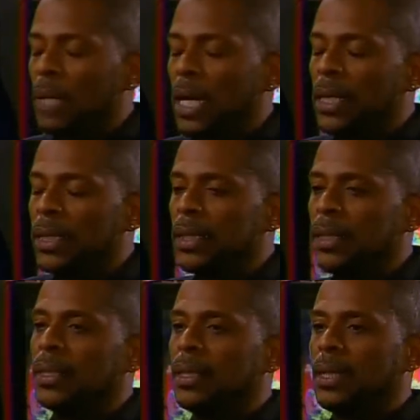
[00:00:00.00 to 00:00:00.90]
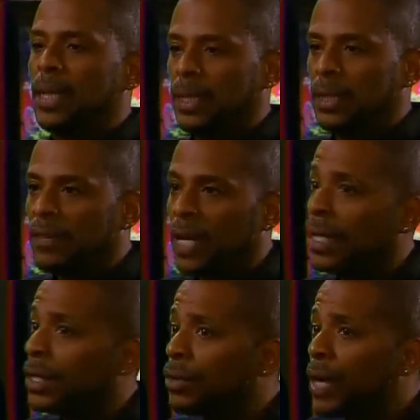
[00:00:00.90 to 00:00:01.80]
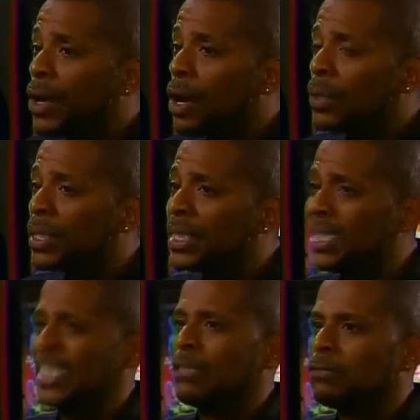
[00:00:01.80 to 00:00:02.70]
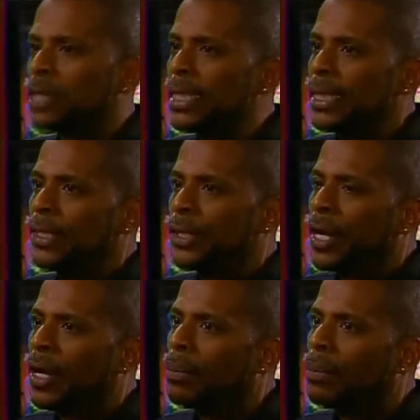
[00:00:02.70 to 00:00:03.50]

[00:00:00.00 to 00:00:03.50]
Bottom line is, I need to fly under the radar with this, and I really need your